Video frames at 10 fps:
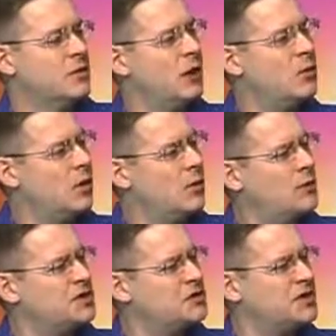What, what,
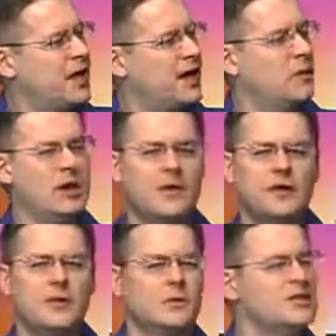what would you say? What,
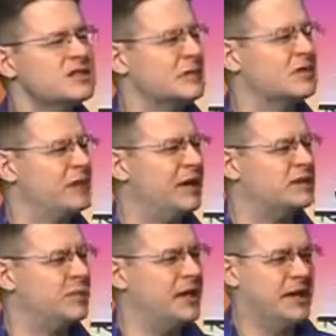the, the Muslim
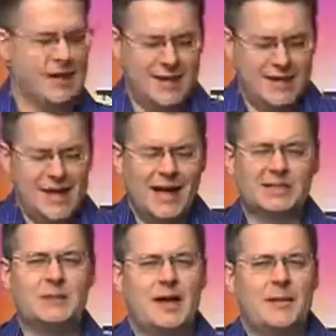response would be,
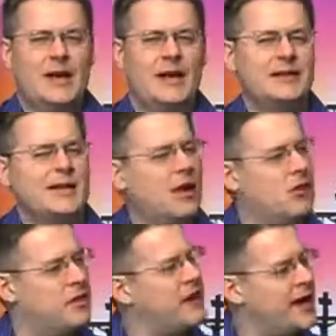yes, Muhammad had a
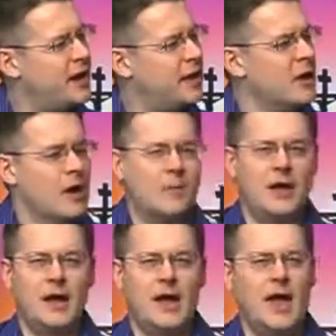doubt there,
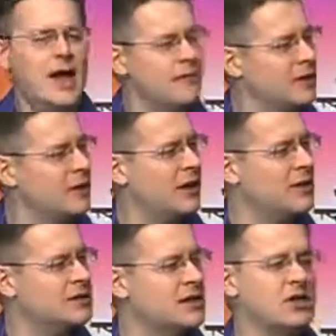but everywhere
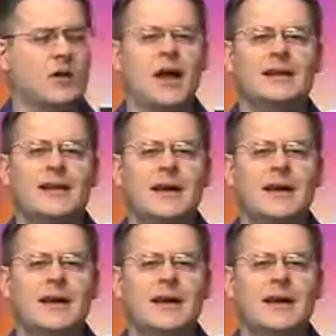else in the Quran